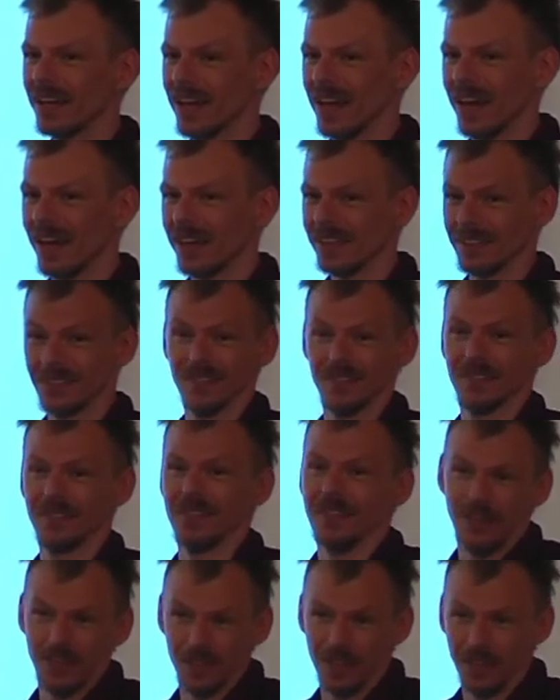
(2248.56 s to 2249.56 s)
And
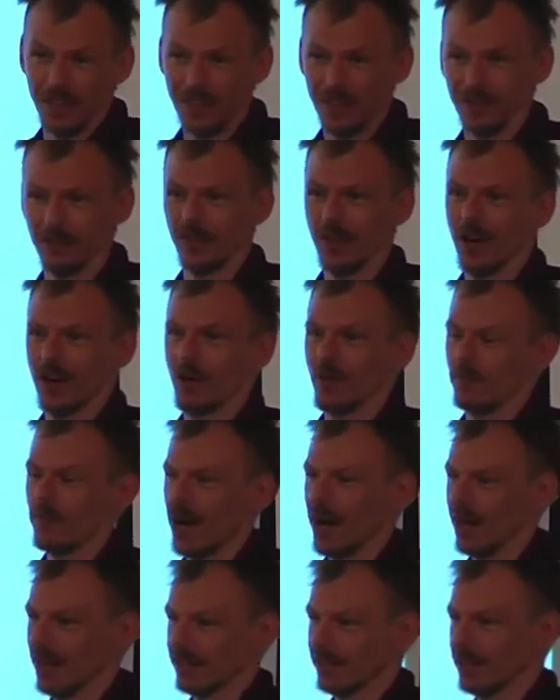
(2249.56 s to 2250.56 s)
if there are
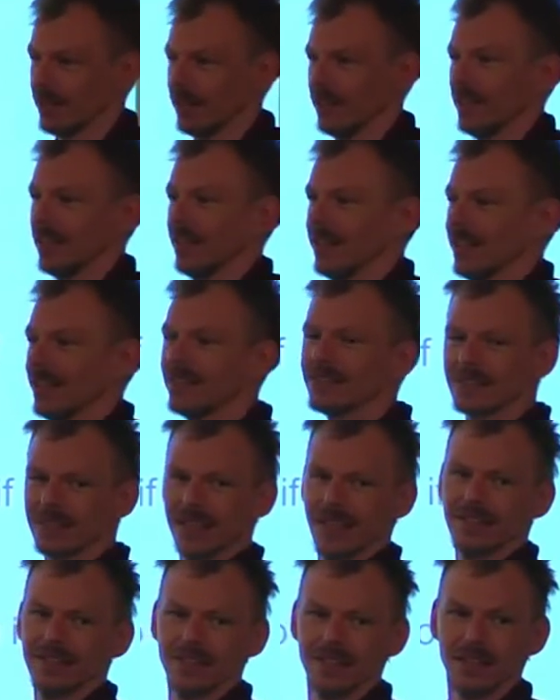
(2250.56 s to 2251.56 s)
bugs, it's
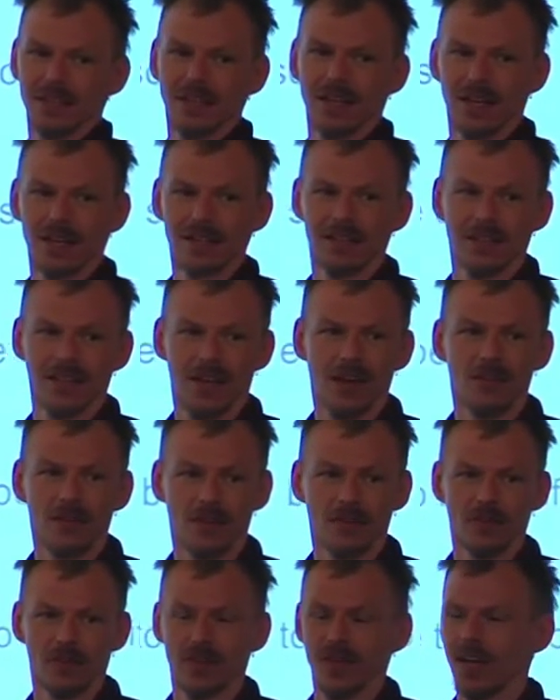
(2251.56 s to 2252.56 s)
tested like
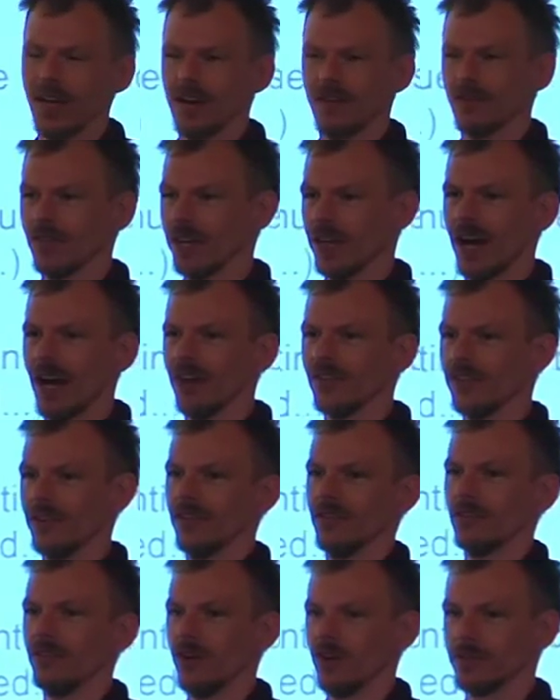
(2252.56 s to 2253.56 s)
every
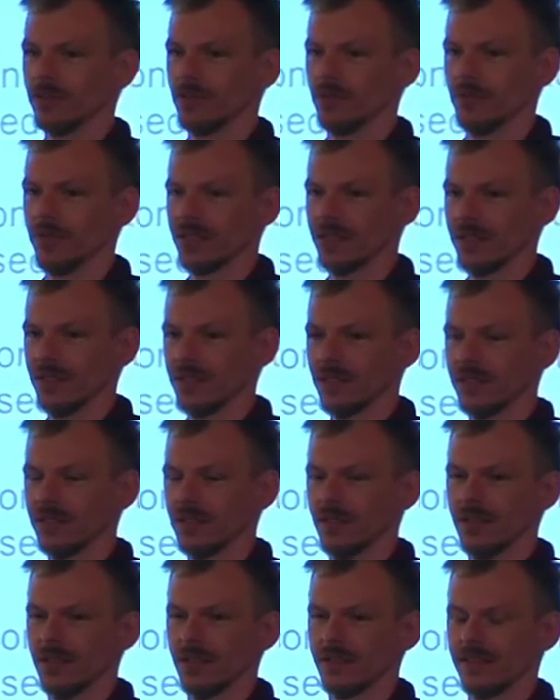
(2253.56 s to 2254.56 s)
other virtual machine.
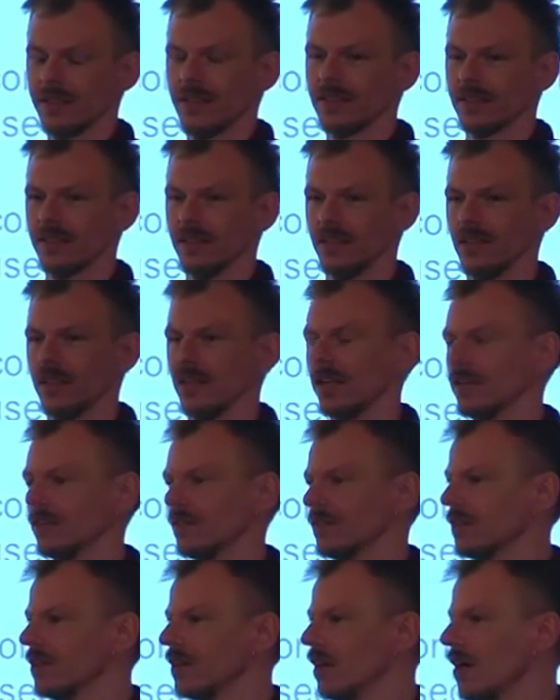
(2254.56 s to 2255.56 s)
So it's tested like
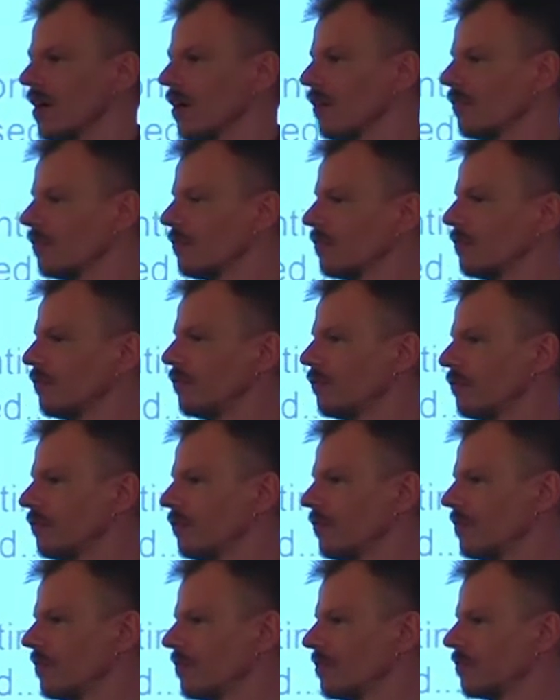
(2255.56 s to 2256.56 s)
on
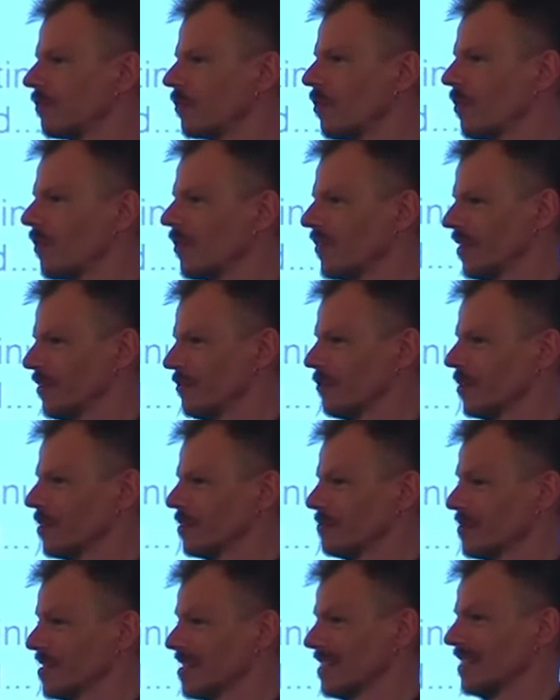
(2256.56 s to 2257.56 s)
4
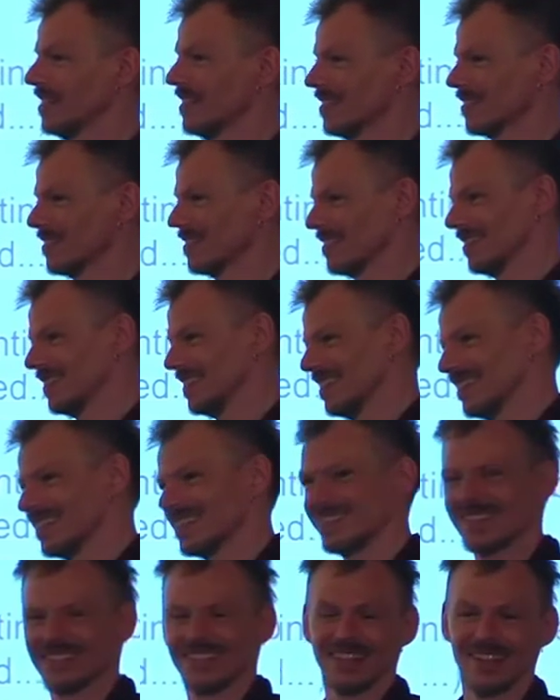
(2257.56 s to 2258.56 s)
different machines
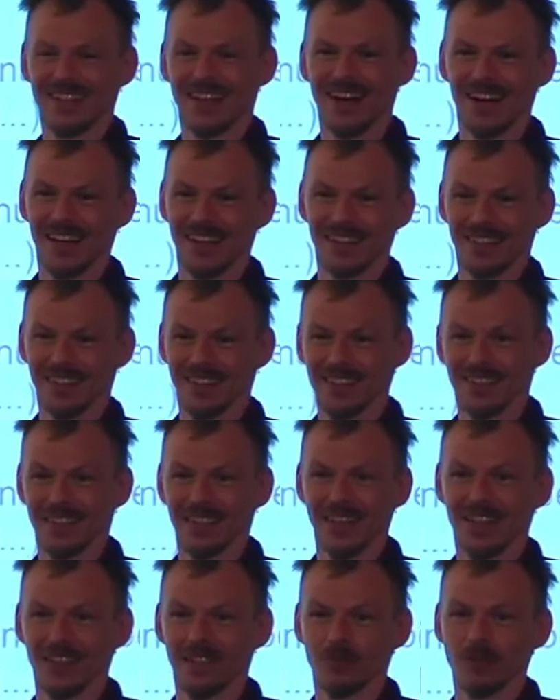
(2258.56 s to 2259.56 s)
each night,
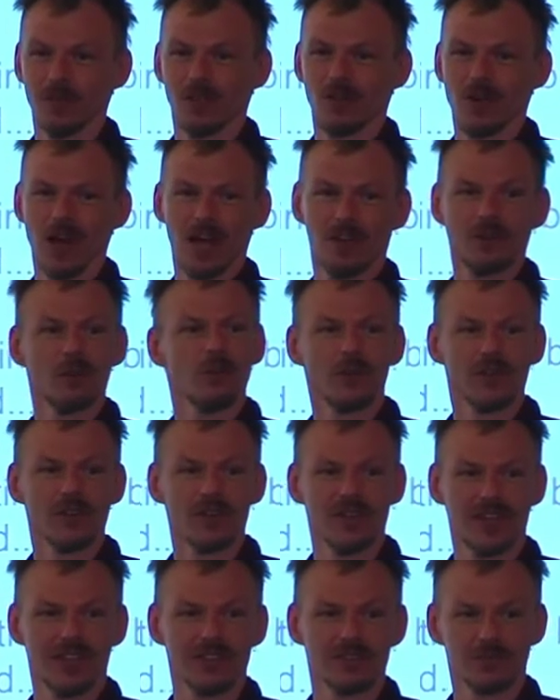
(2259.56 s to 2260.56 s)
and we ran all the
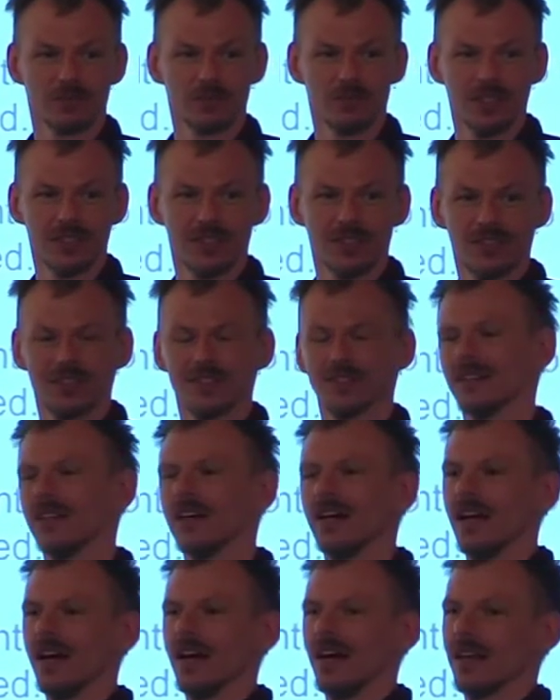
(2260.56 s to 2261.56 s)
test suites
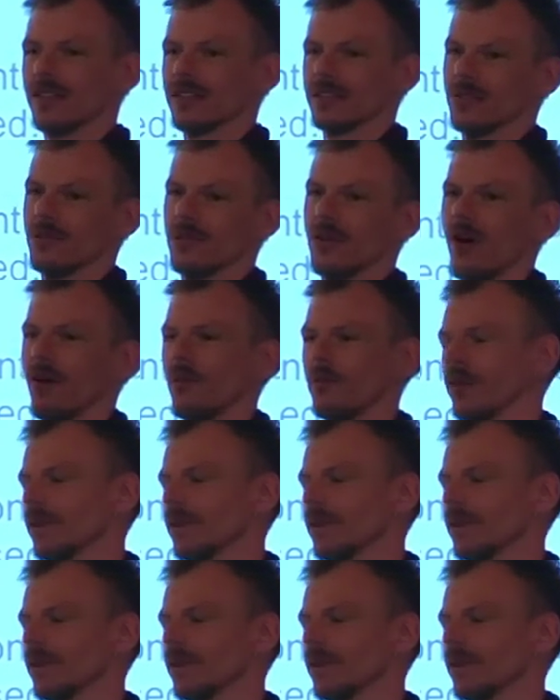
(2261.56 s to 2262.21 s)
and so on.